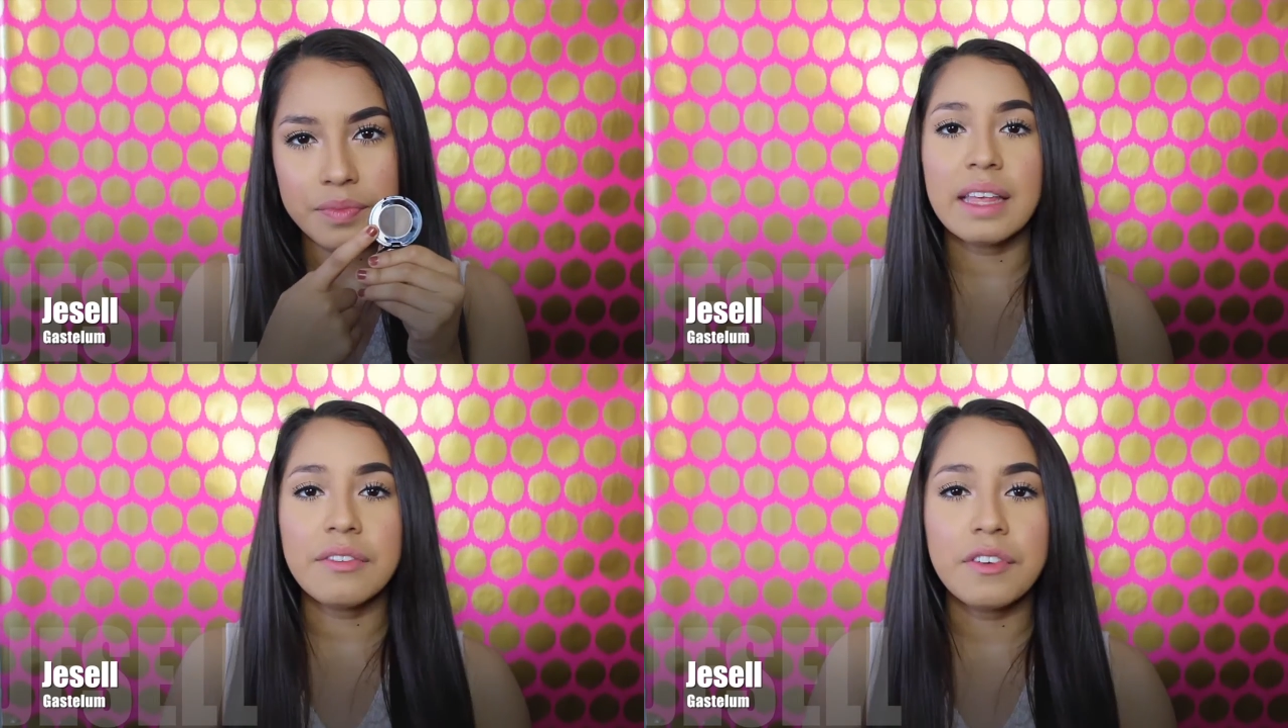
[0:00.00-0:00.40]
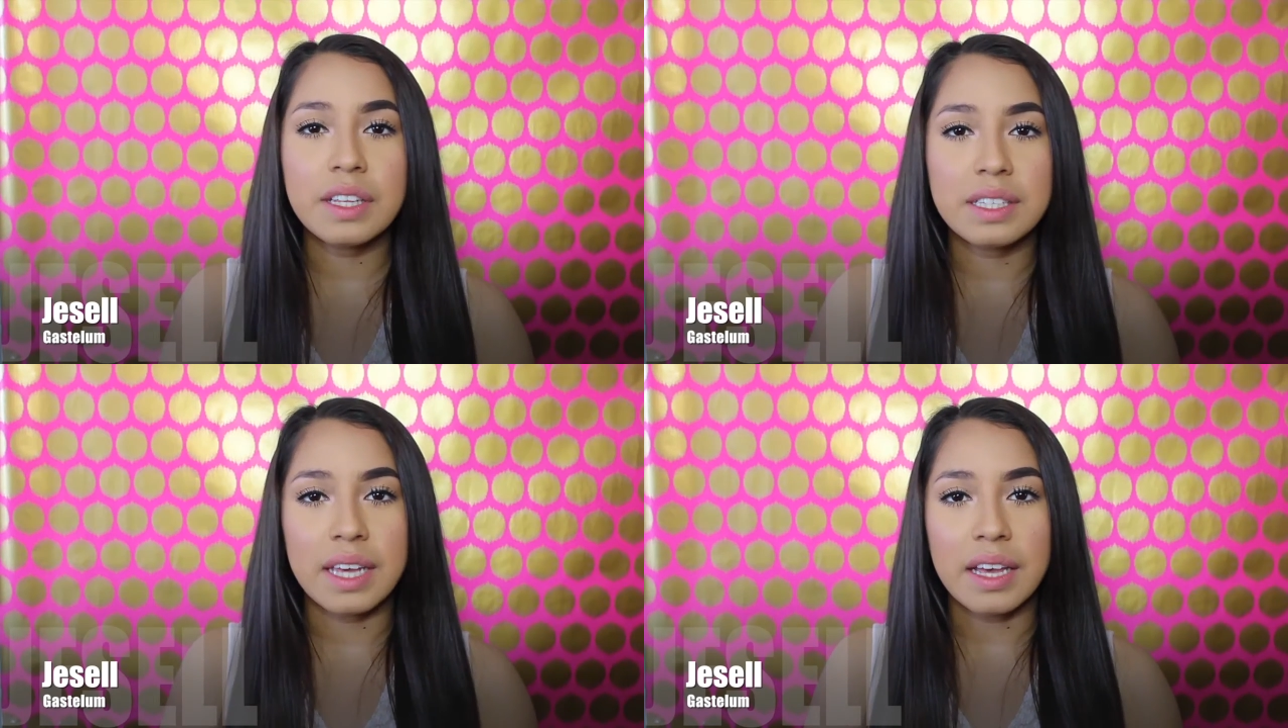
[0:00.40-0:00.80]
Then for
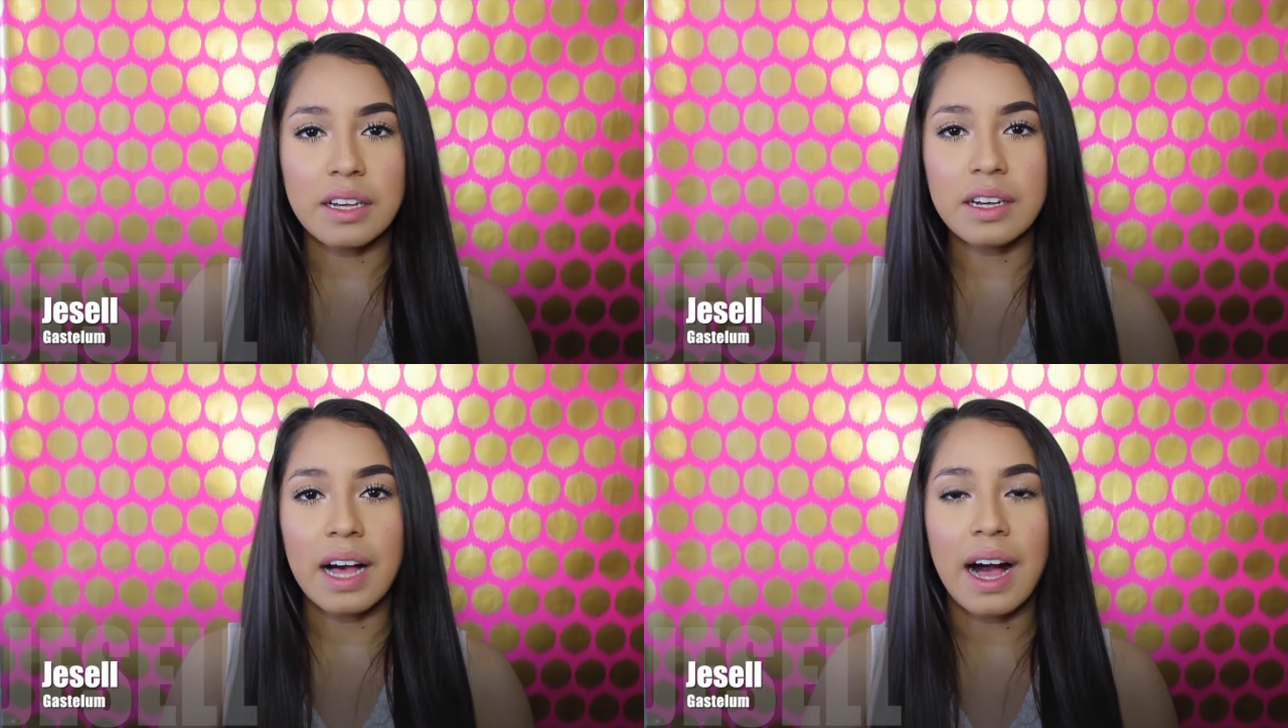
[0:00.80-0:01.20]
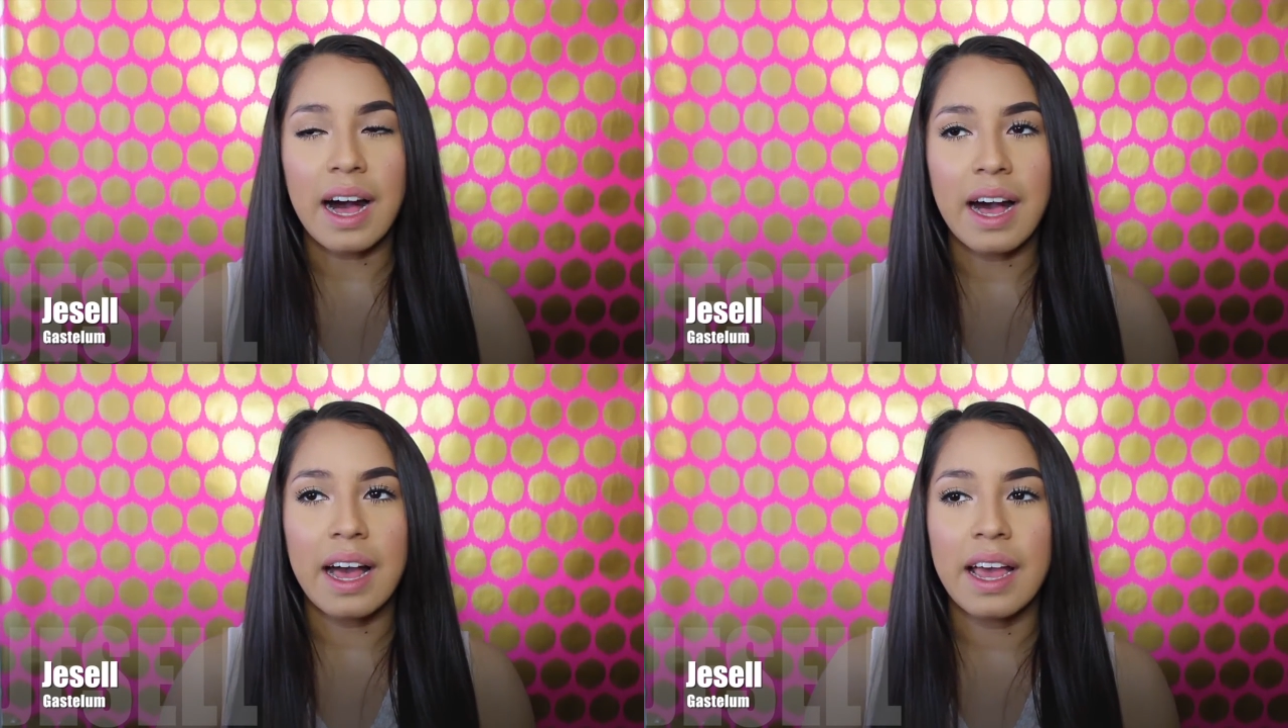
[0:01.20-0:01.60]
the tail,
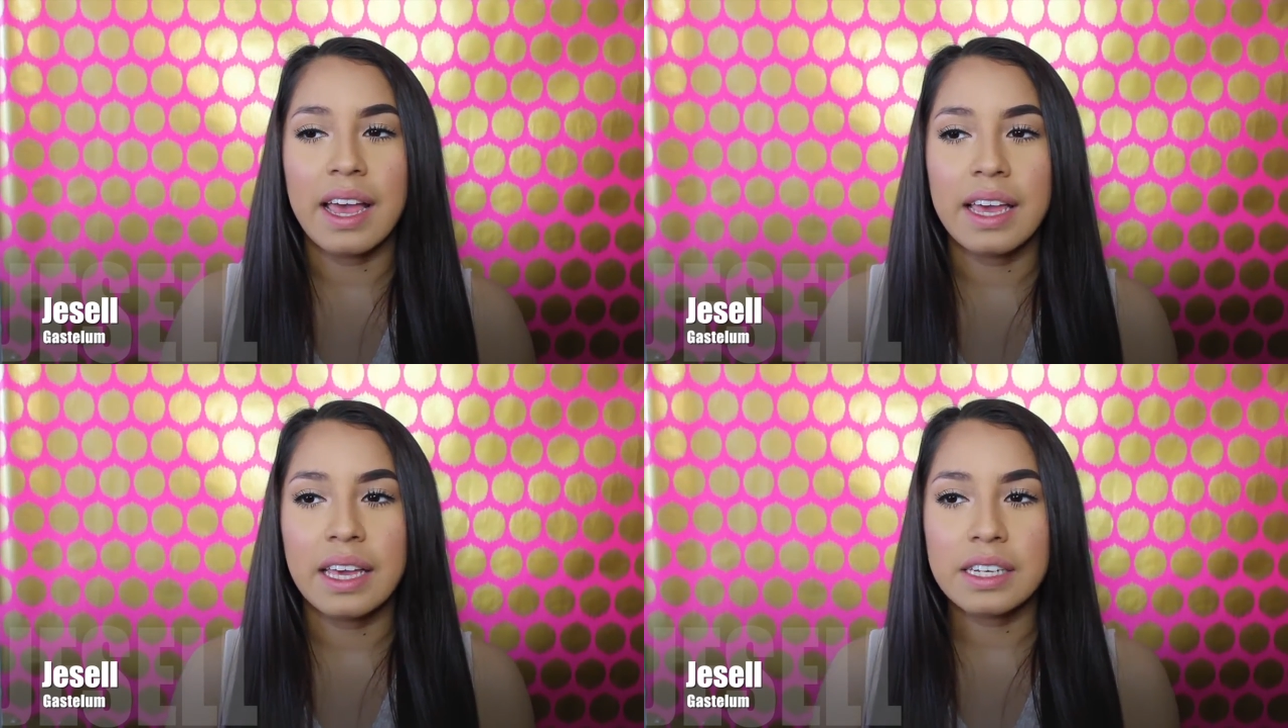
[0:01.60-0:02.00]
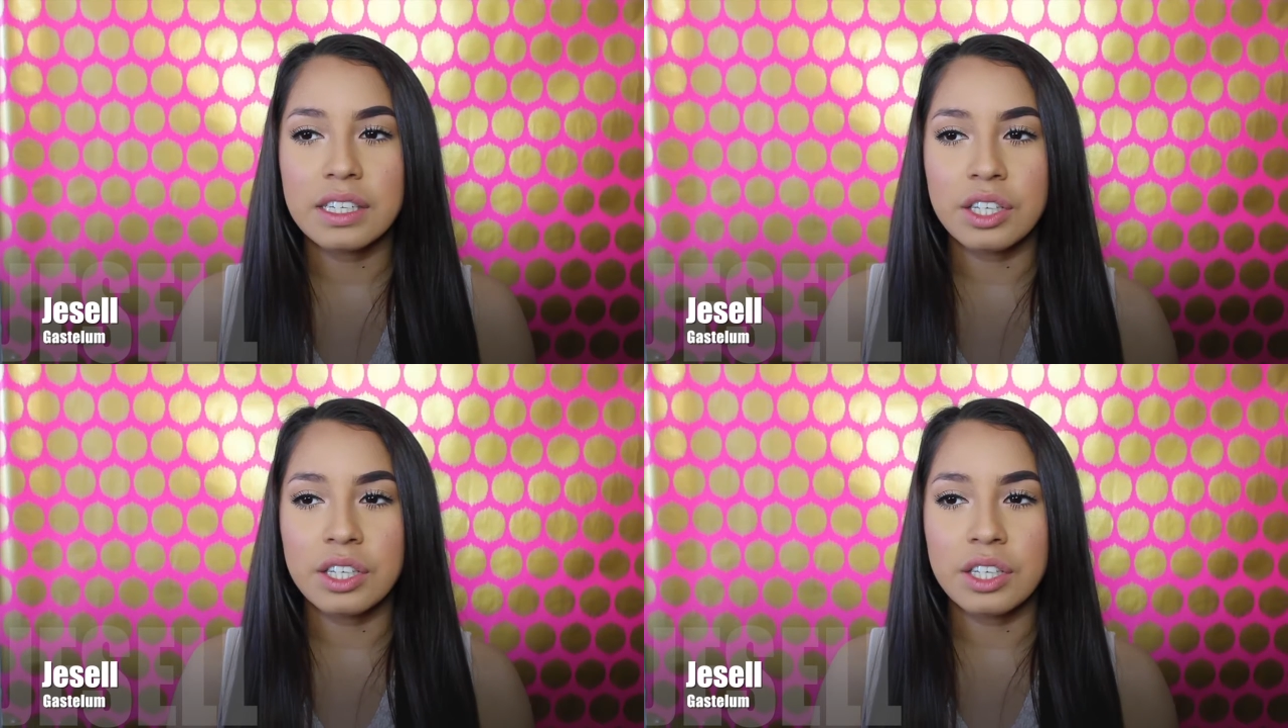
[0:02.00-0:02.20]
I